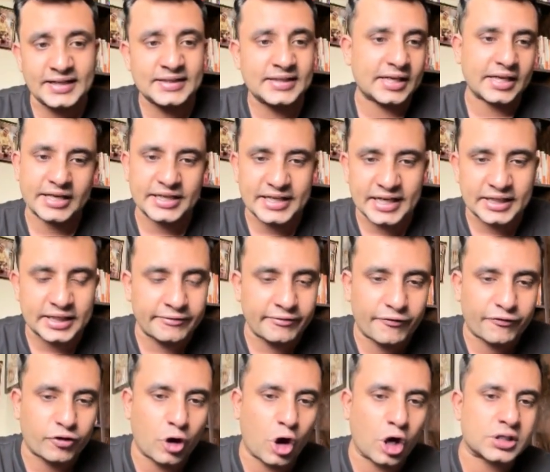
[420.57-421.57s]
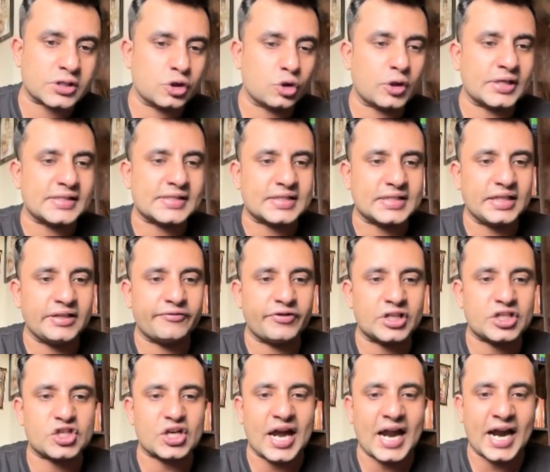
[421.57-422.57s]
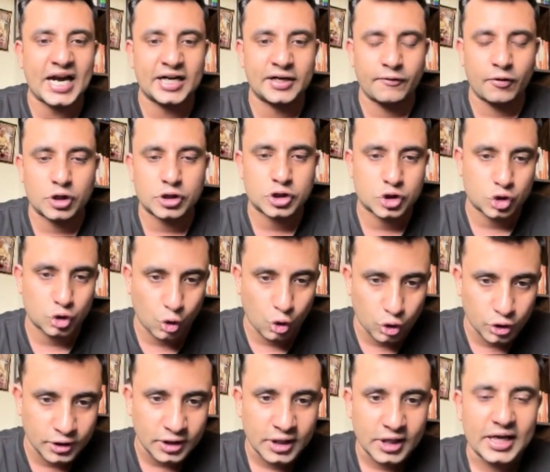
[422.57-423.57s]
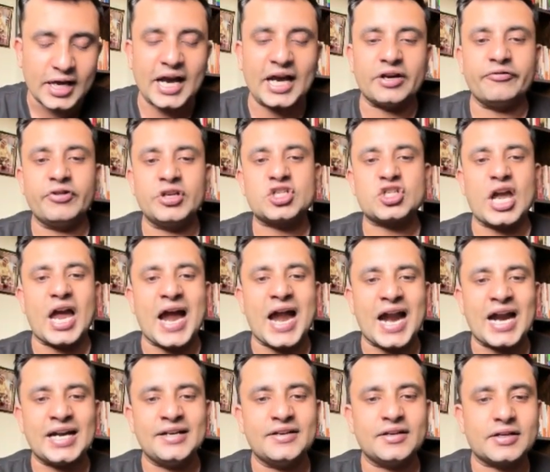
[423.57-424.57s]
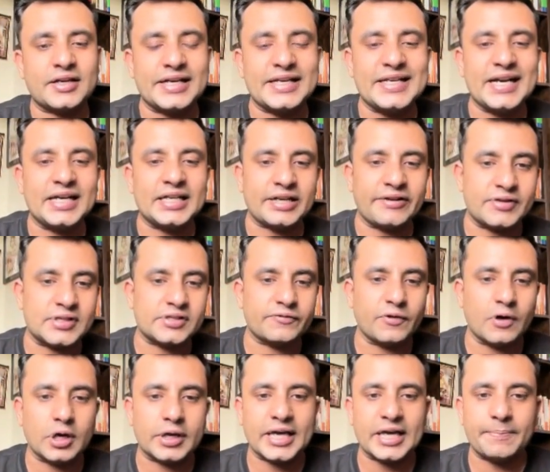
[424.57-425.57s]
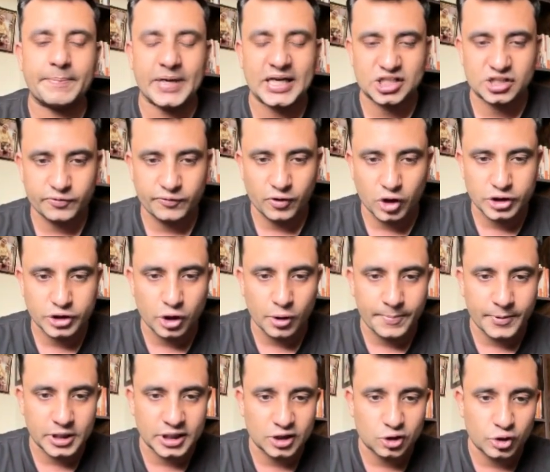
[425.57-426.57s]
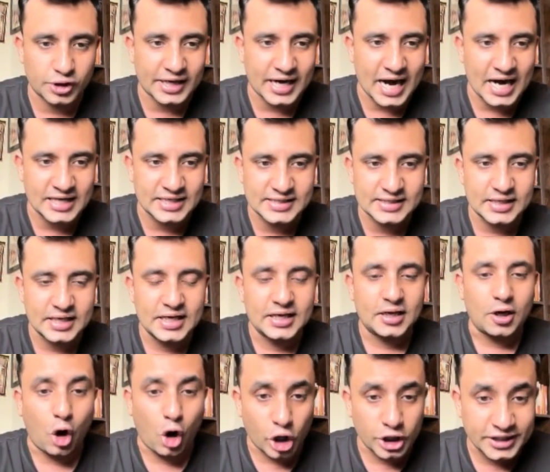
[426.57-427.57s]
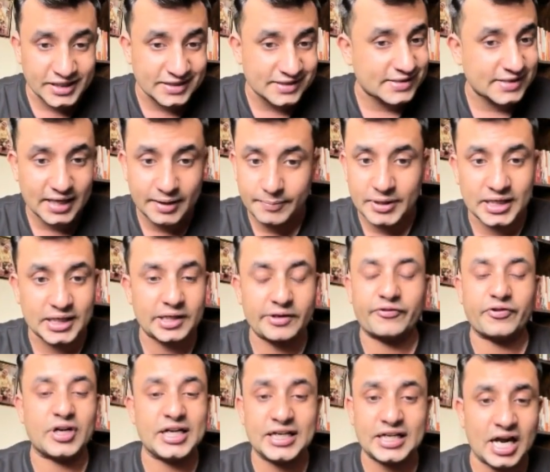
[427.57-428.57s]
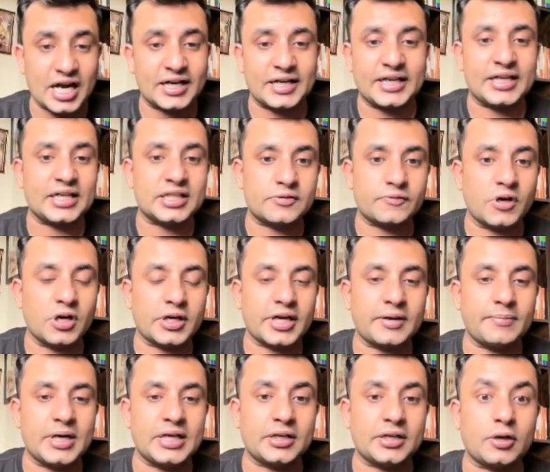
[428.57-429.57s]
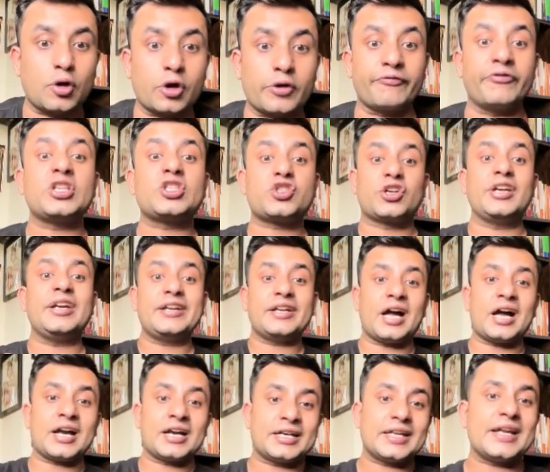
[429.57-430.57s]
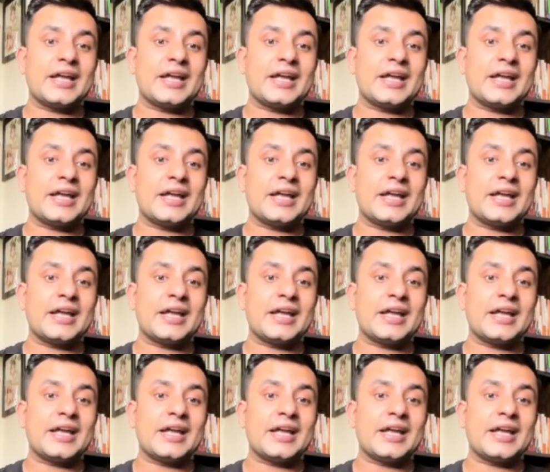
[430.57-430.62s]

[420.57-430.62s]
the creative, of course, you can see which ad was shown and which ad creative is working best for your particular ads. Audience segment, if retargeting is working better, or which retargeting